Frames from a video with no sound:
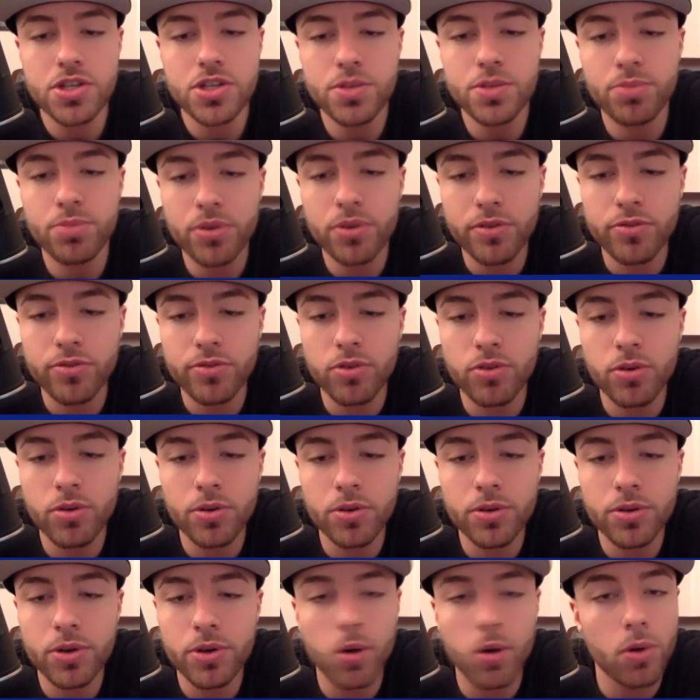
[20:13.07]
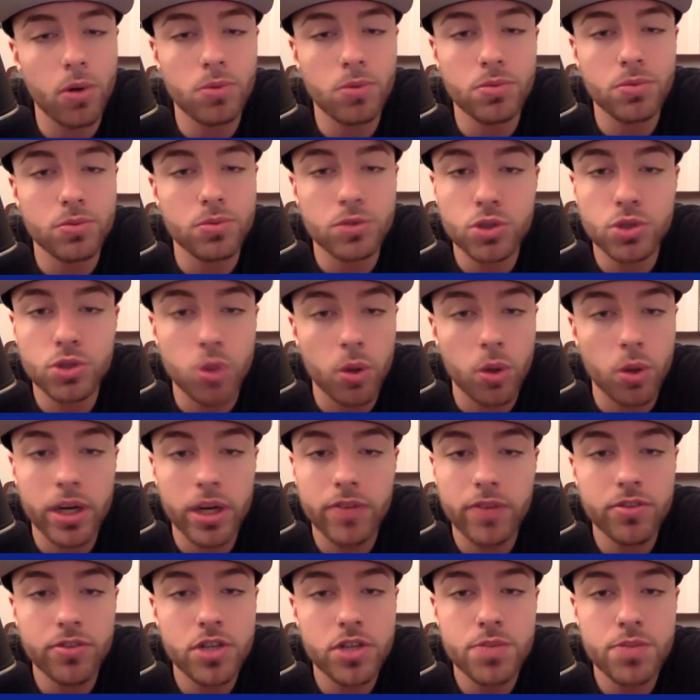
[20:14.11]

You putting for your own tour here for this